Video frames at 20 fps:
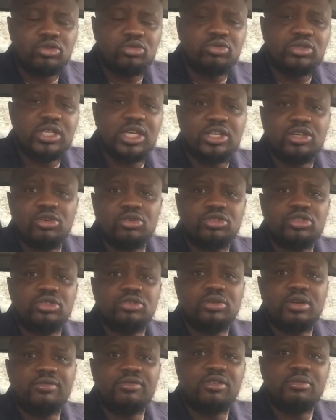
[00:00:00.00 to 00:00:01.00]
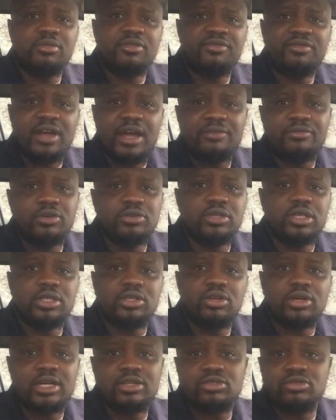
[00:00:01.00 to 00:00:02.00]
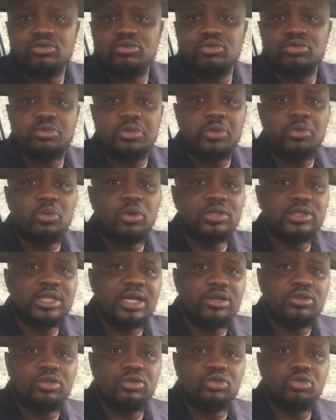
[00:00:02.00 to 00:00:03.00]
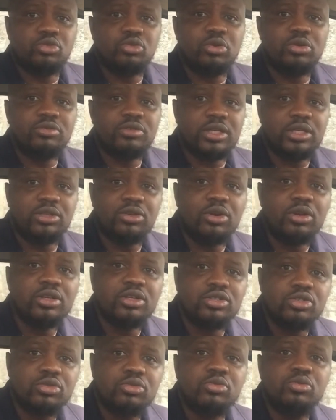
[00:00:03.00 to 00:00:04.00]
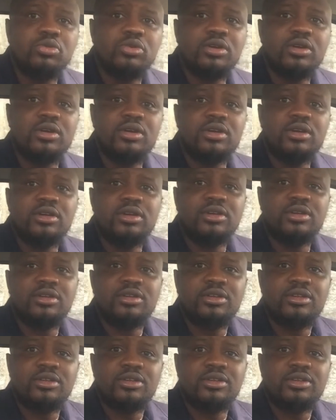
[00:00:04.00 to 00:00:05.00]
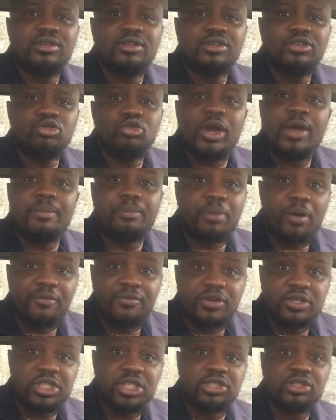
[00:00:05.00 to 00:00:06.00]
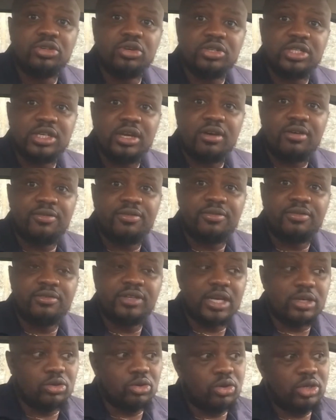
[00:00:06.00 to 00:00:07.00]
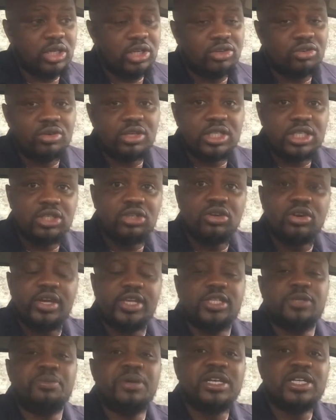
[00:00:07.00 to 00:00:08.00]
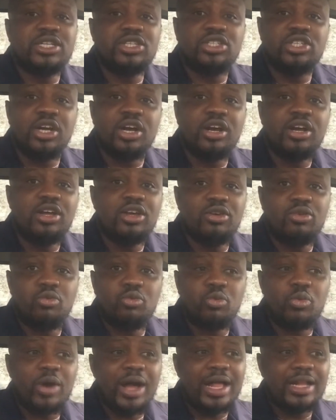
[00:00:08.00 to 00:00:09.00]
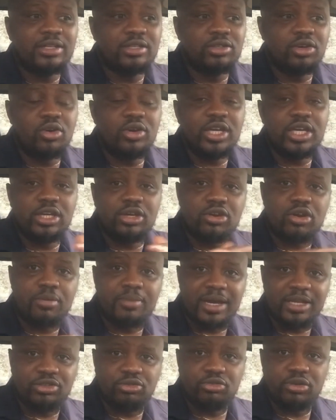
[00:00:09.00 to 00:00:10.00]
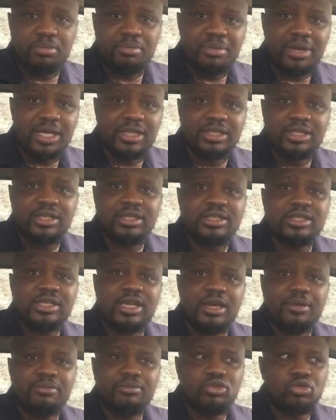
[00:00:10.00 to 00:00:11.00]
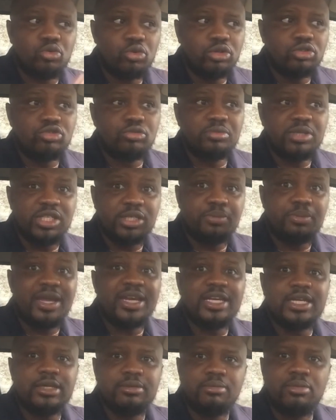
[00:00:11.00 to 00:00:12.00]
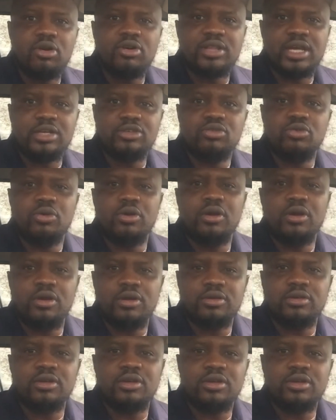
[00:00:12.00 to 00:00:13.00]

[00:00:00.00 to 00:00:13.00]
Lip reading: You take your children from a $500 school to a $1,200 school. You are impoverishing yourself. Now you're increasing your expenditure while your income has remained the same. You want to be spending more than you earn.